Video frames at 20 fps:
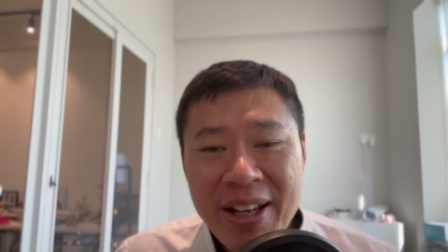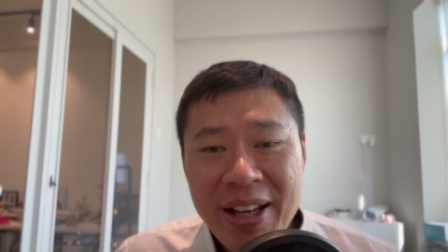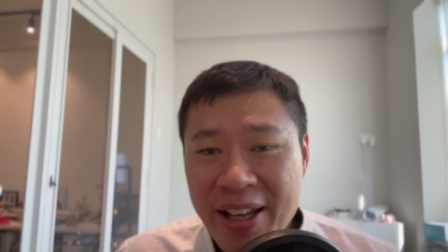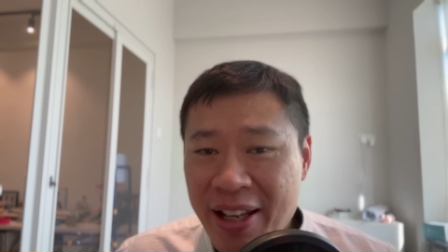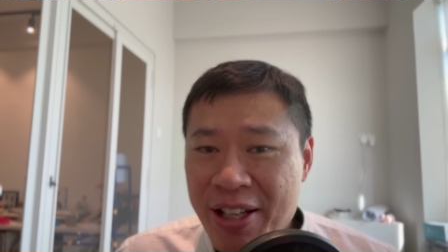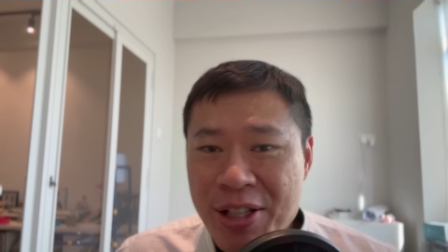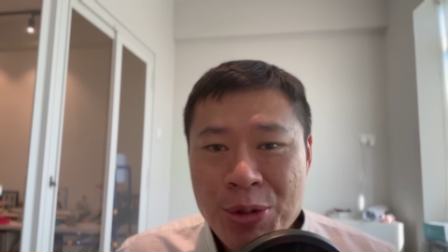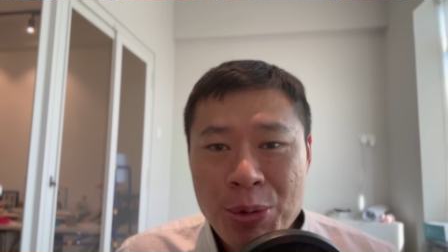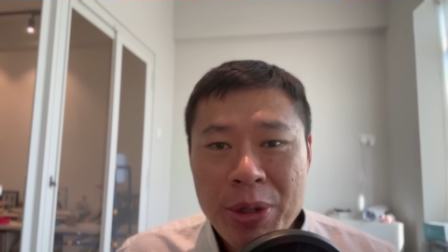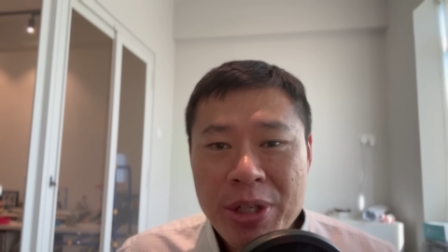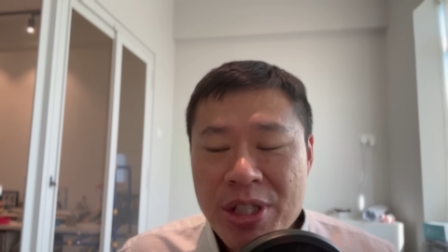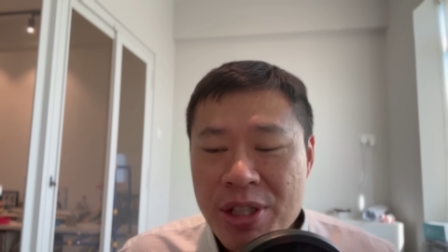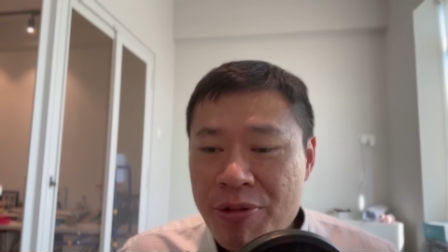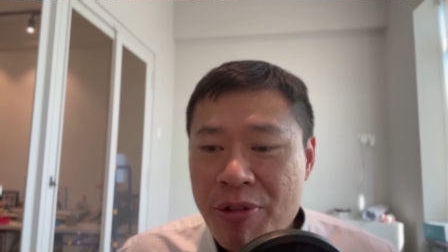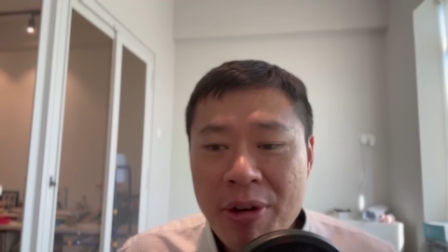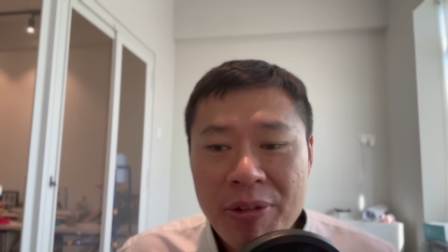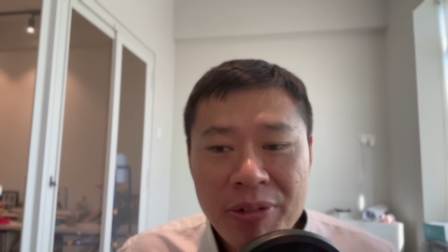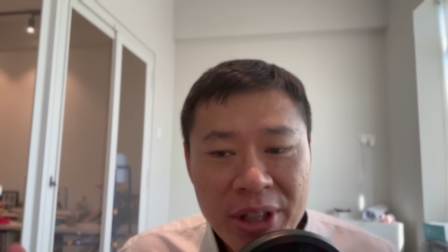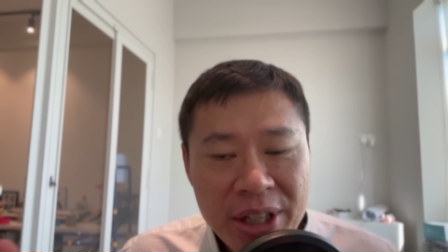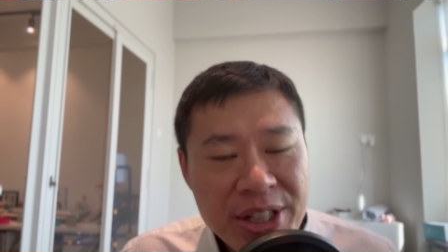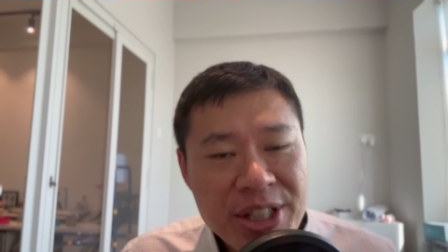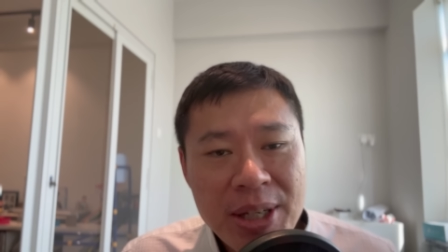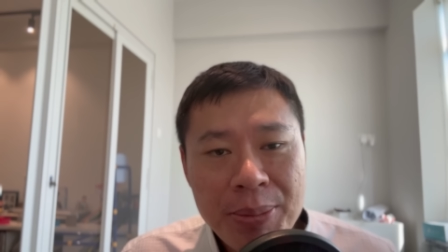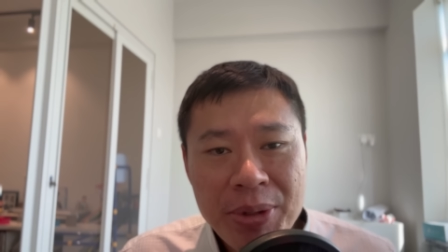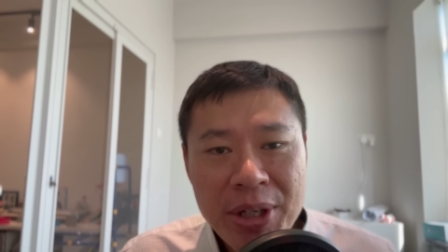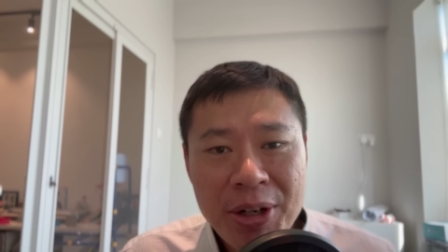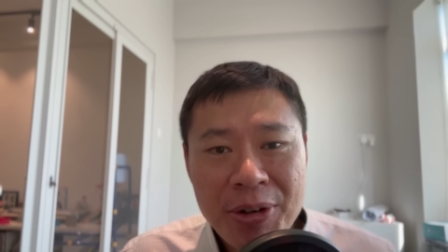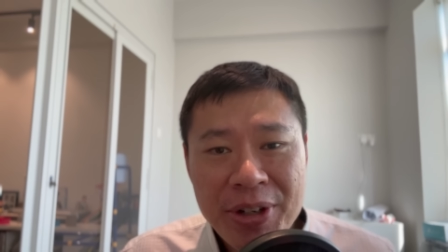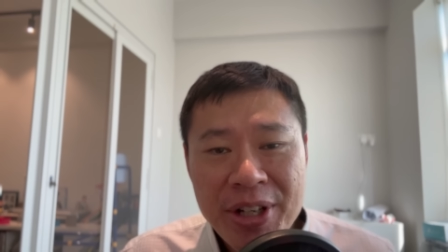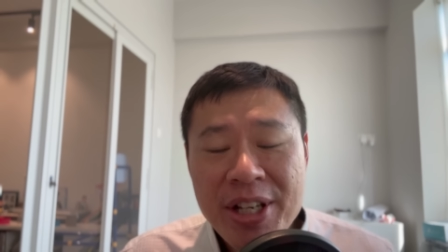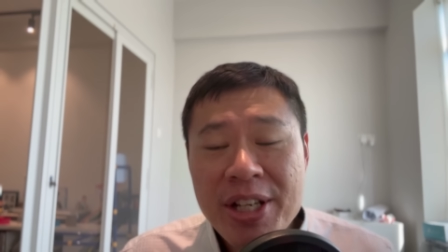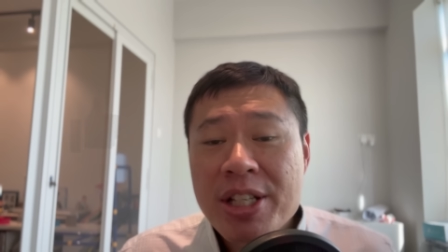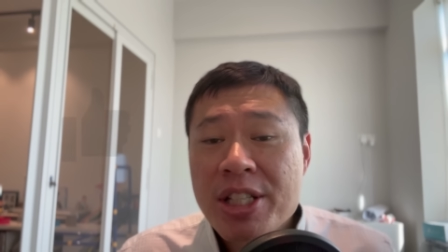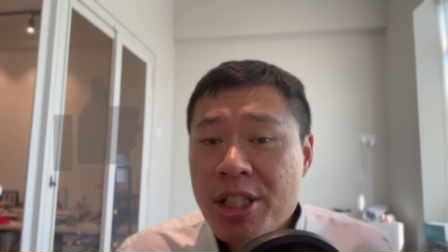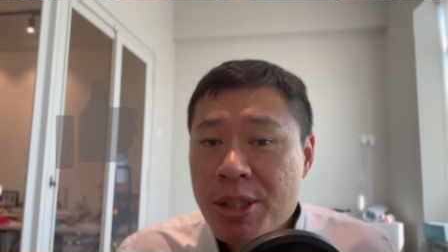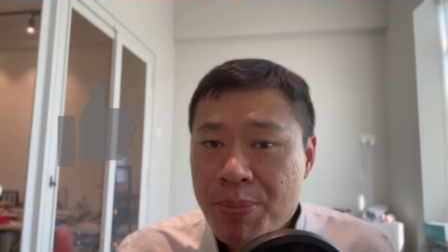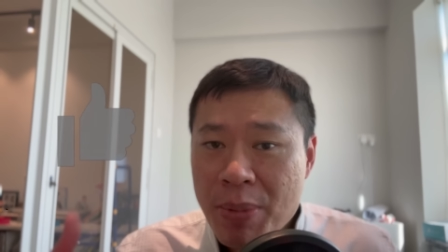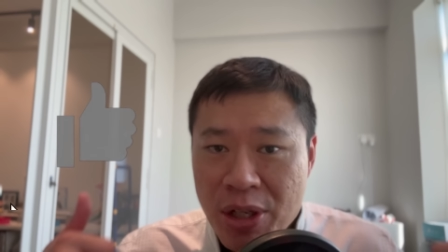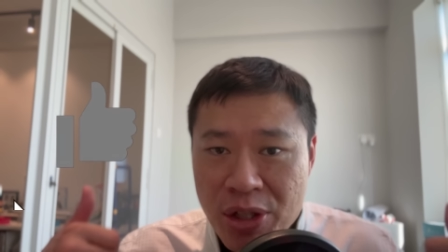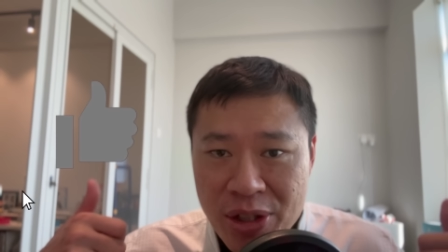And as always, if you have learned something already,
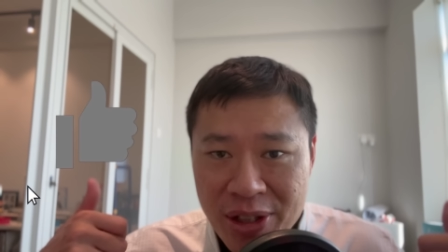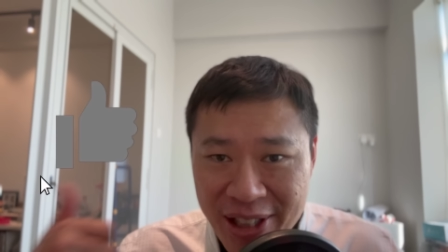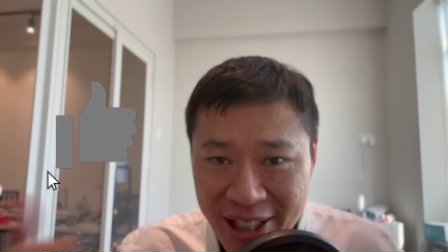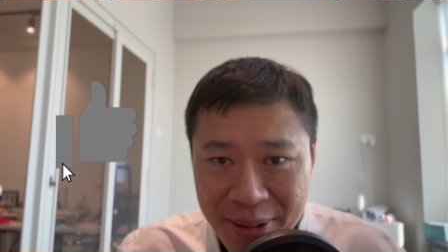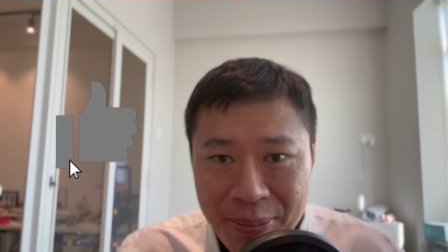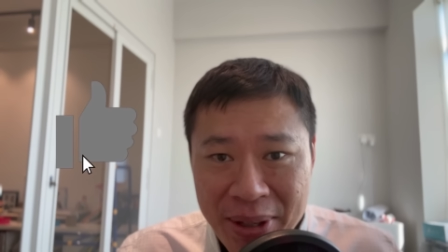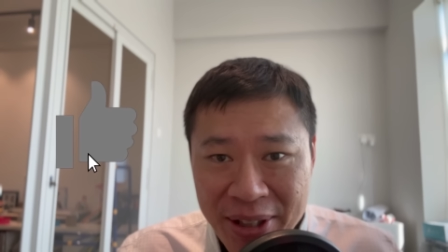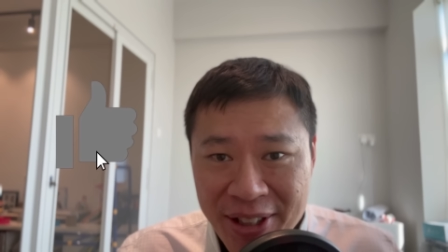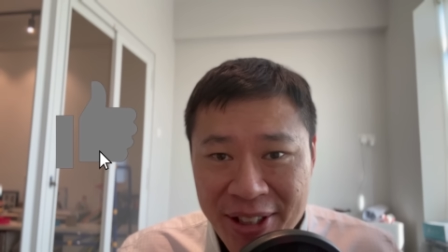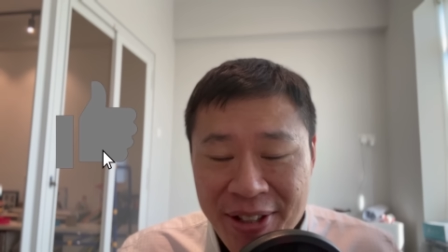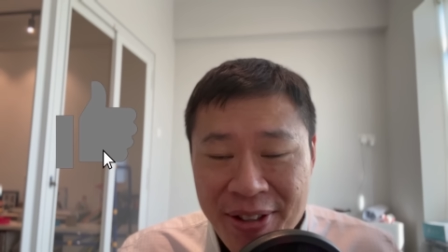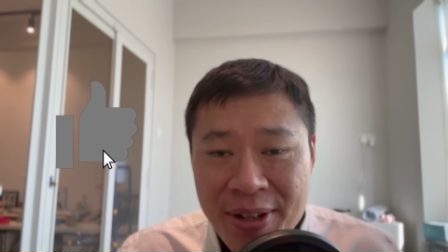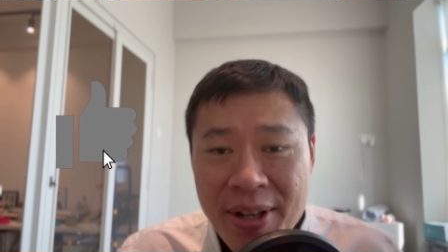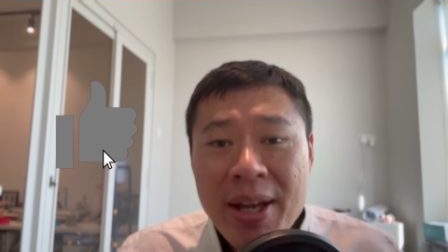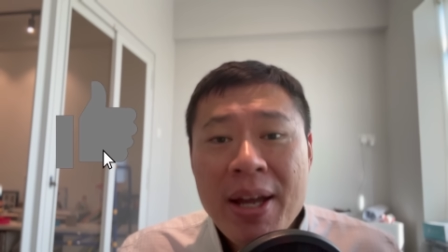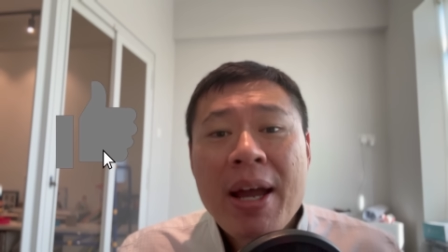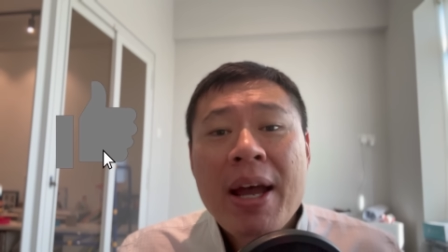smash the like button